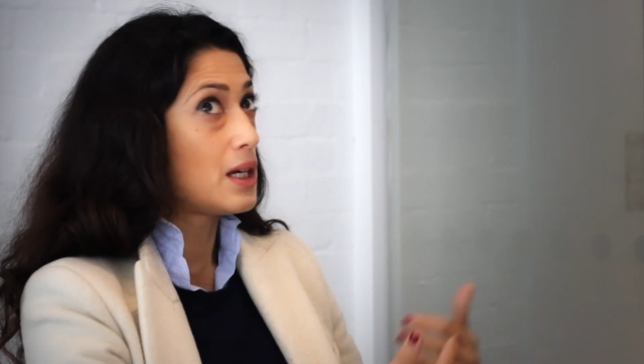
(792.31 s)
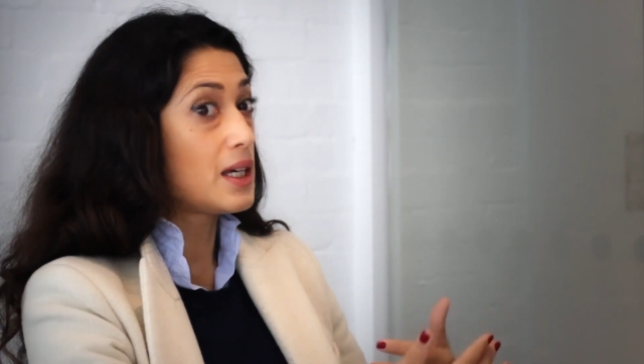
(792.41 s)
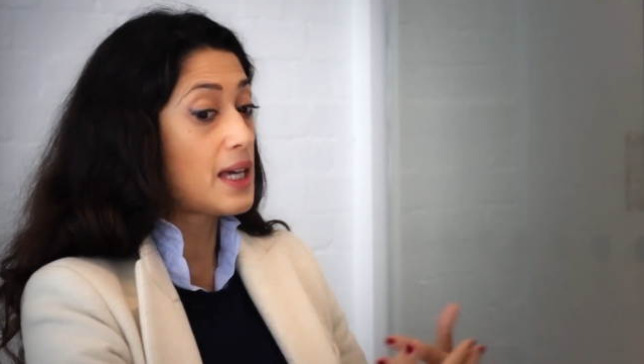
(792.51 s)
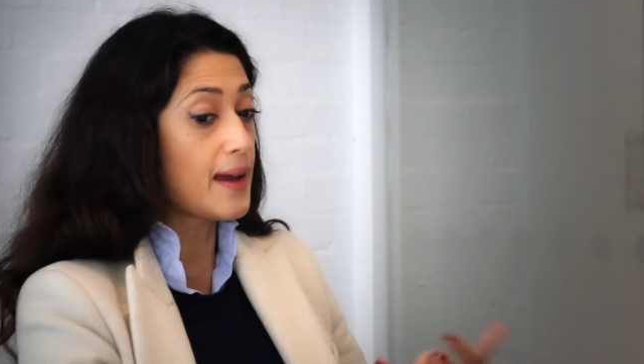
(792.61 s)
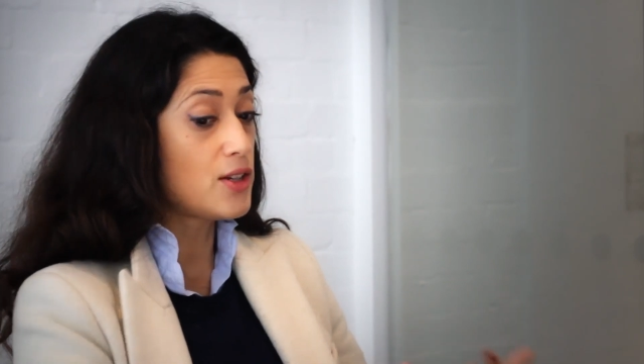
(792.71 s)

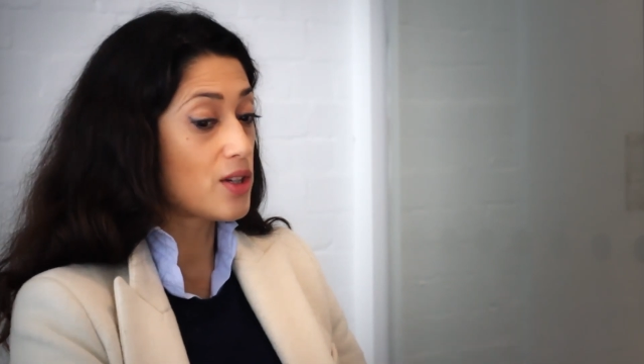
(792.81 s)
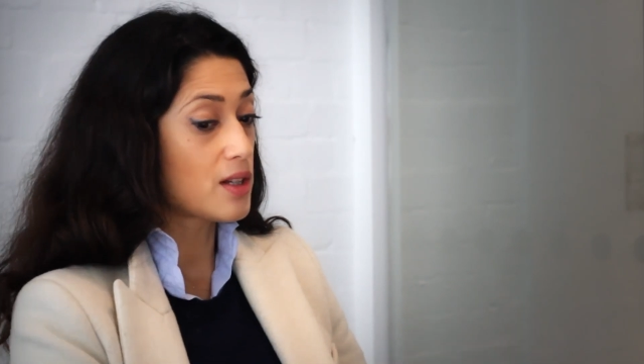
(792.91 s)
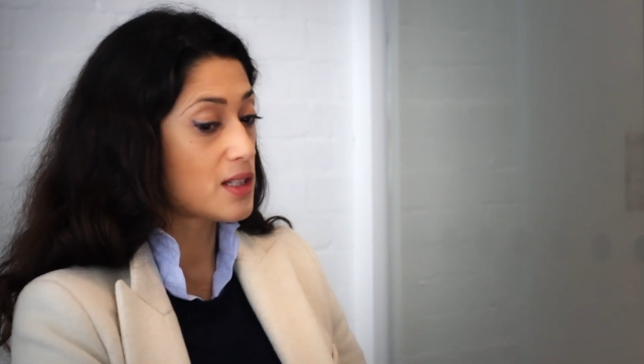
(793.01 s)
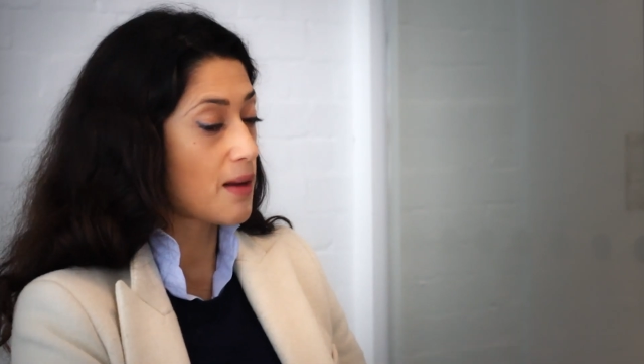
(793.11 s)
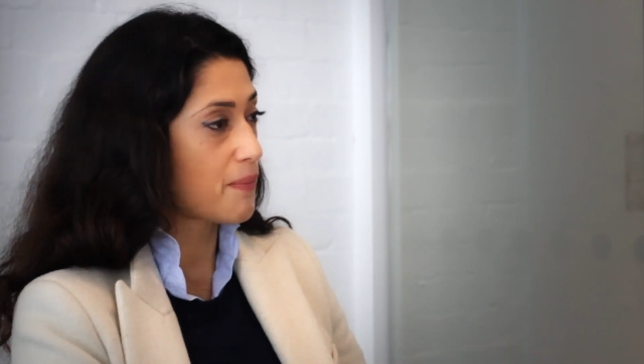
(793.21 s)

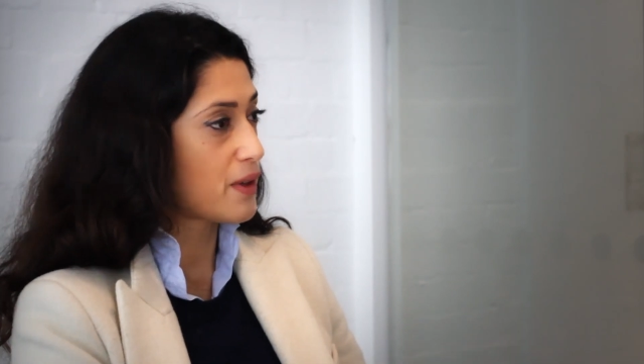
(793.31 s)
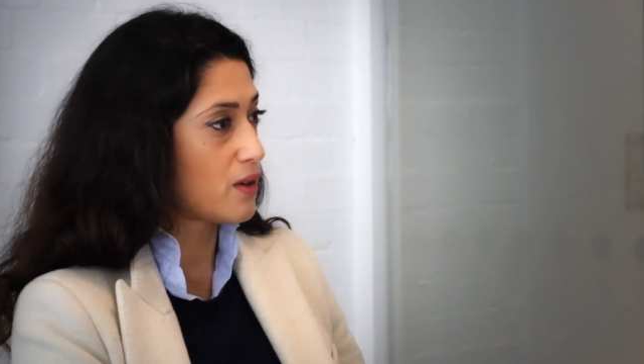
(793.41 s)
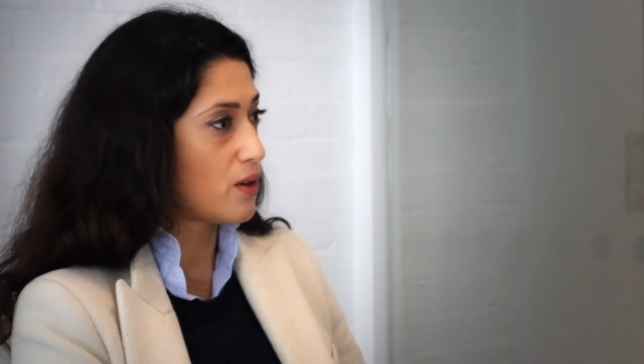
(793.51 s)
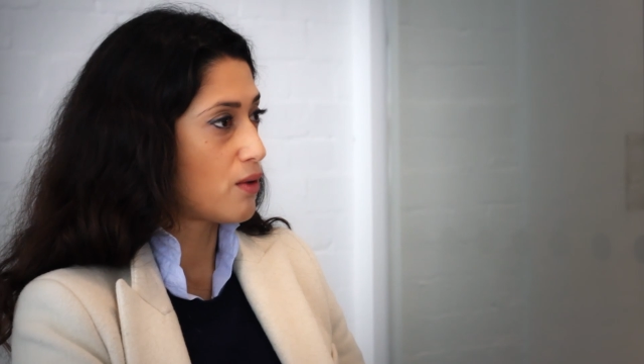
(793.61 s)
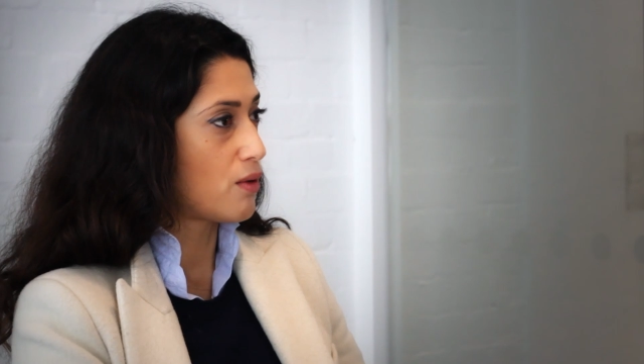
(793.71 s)
engaging in
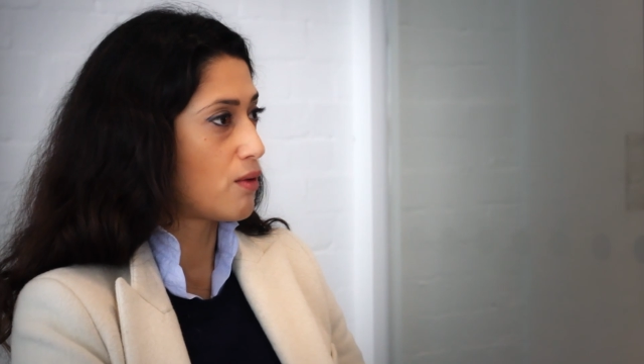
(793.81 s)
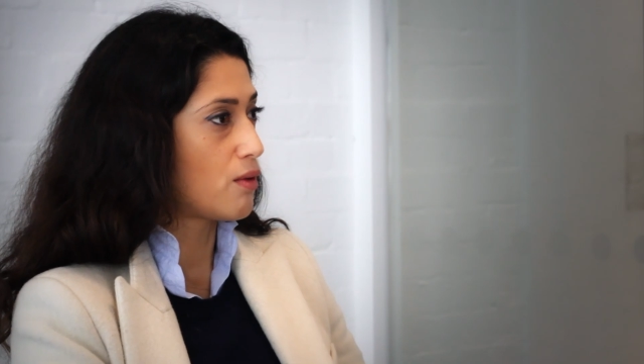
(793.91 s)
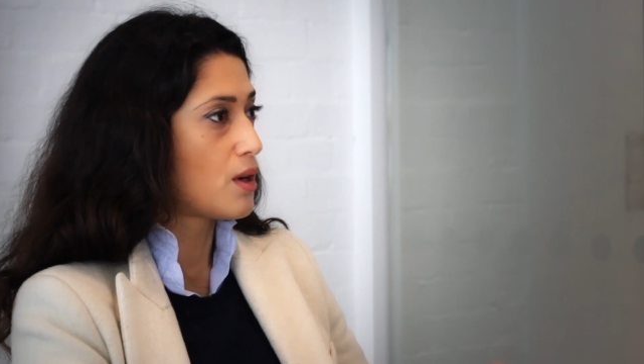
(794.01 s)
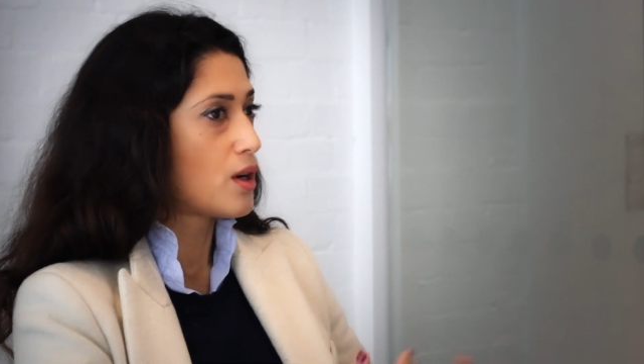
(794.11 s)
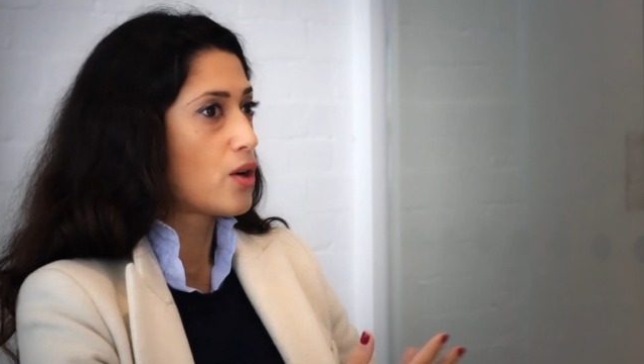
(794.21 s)
something
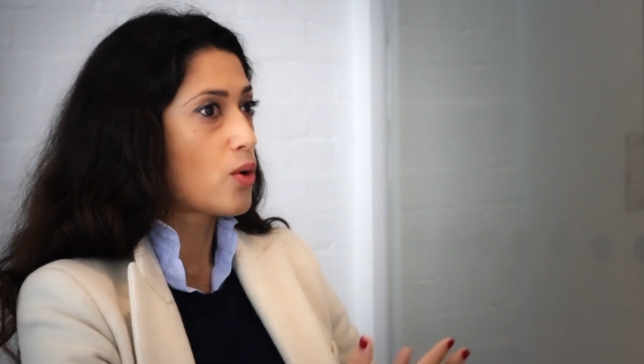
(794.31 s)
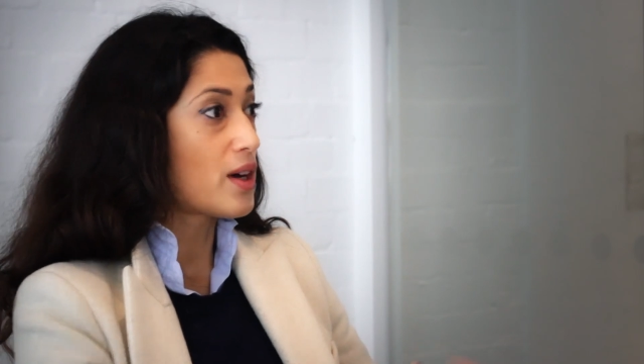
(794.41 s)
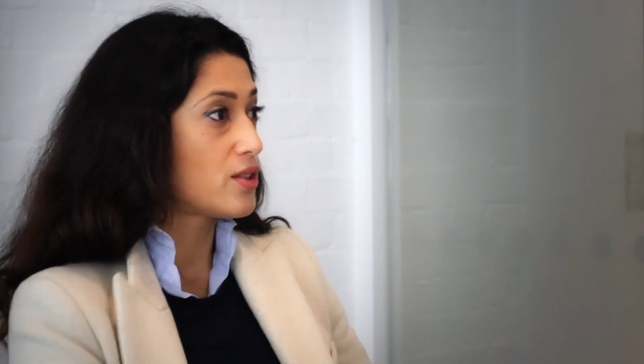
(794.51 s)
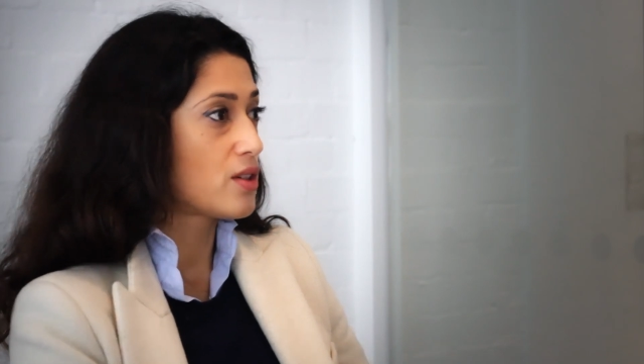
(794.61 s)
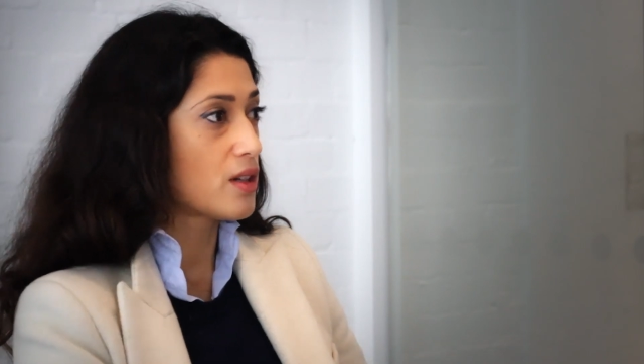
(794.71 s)
new,
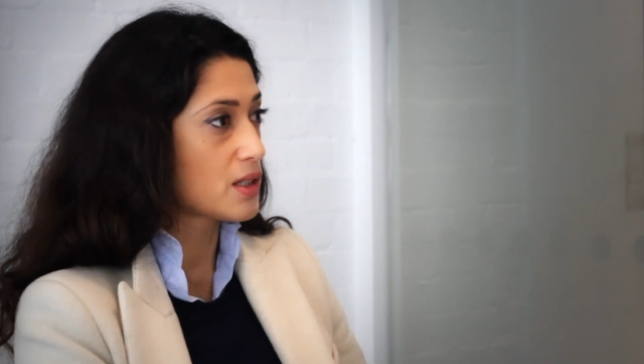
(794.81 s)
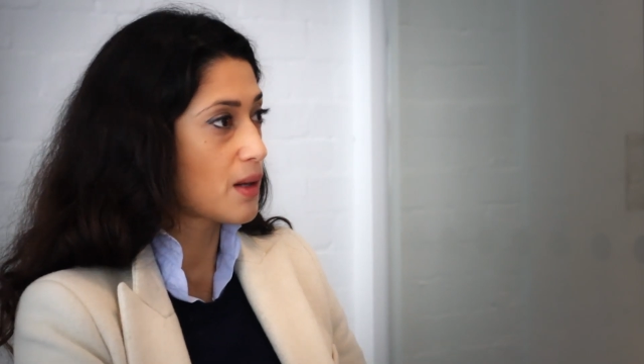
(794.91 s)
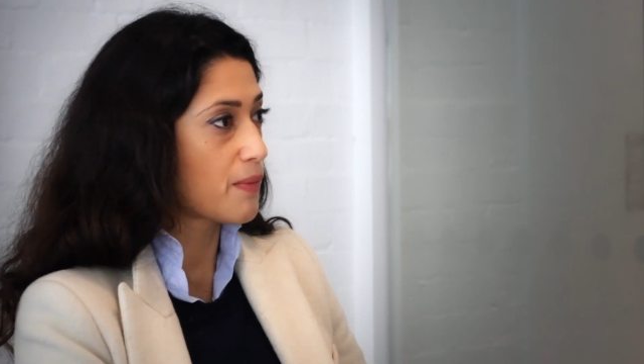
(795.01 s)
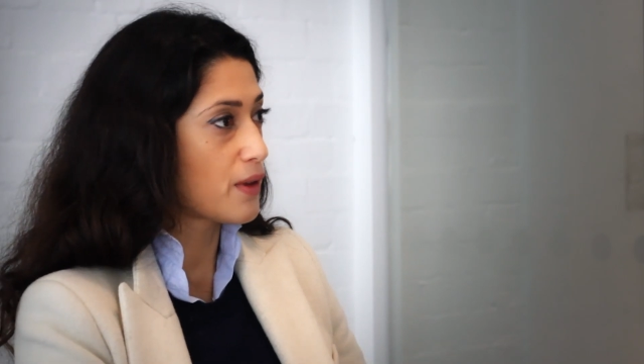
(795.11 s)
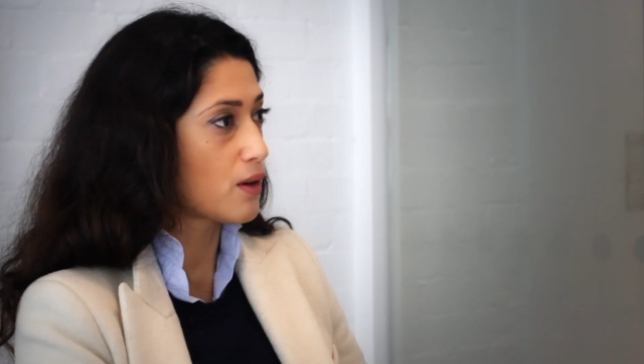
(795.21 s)
questioning
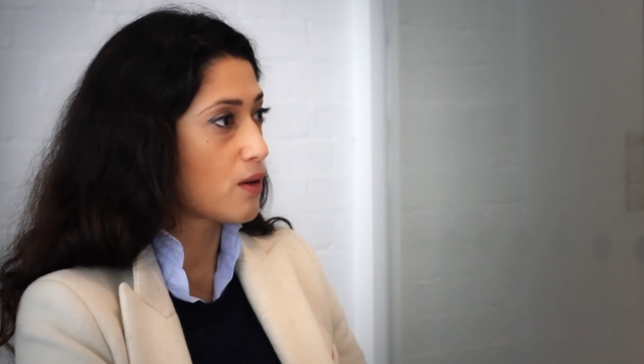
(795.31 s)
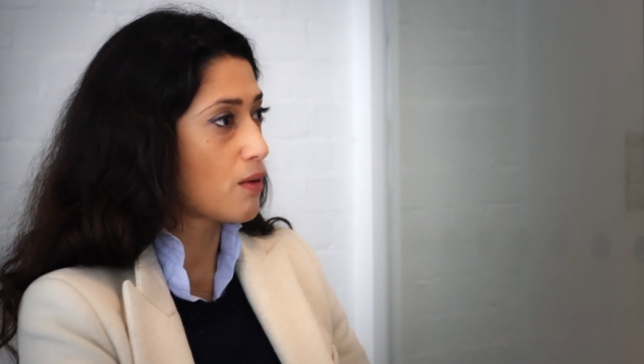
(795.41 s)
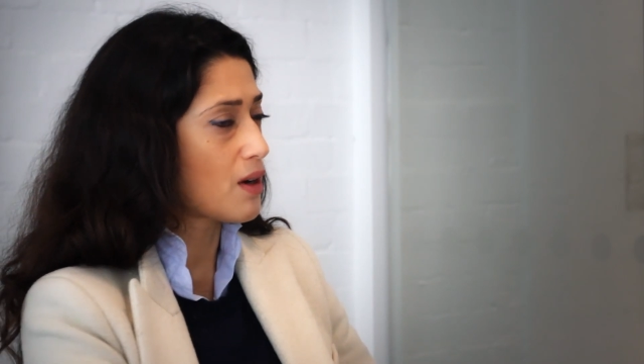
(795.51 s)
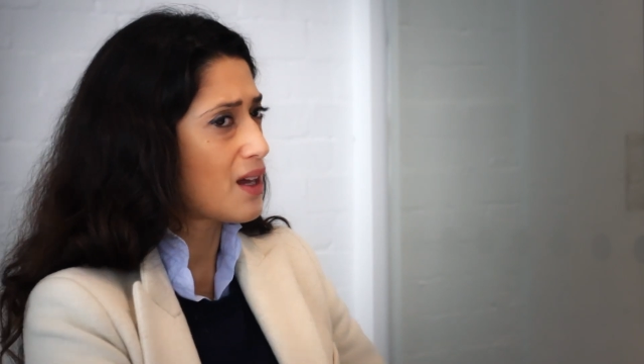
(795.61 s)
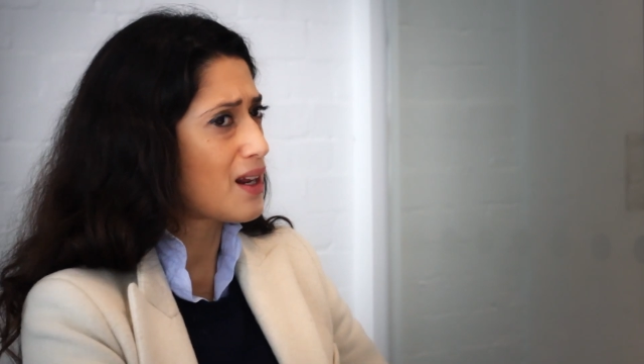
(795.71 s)
something new.